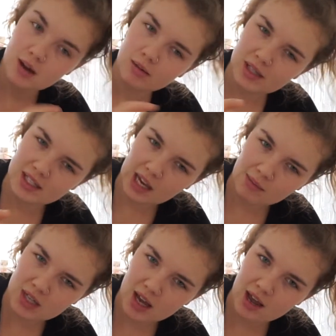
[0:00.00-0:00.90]
At the same
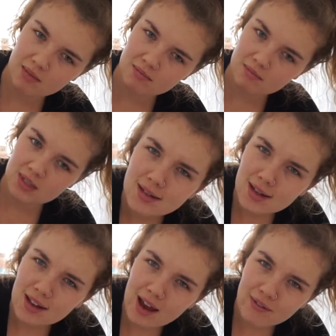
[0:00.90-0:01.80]
time,
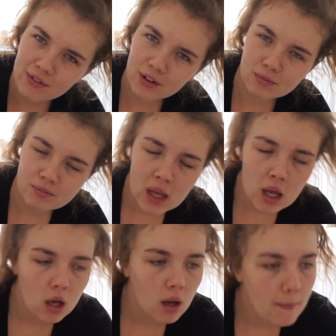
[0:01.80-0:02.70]
delightful.
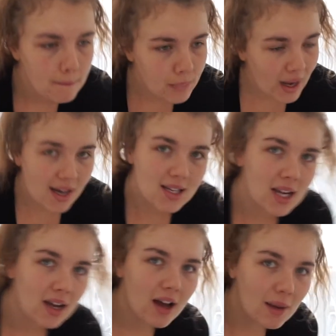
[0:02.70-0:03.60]
But
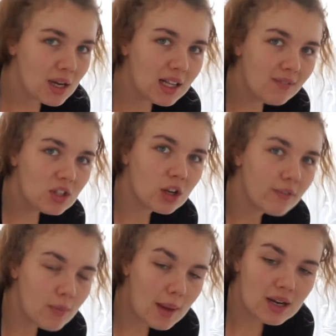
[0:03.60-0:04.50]
I'm gonna leave this on
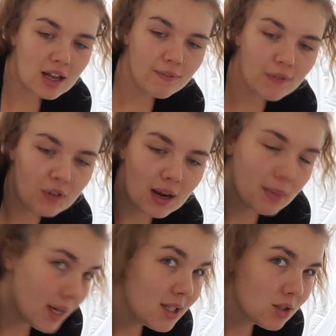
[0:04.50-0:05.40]
for maybe another 15
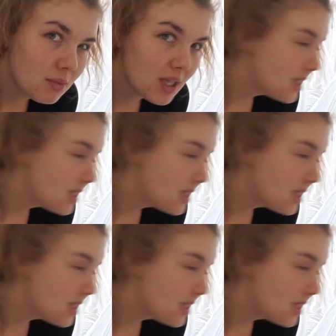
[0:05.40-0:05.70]
minutes, so I'm gonna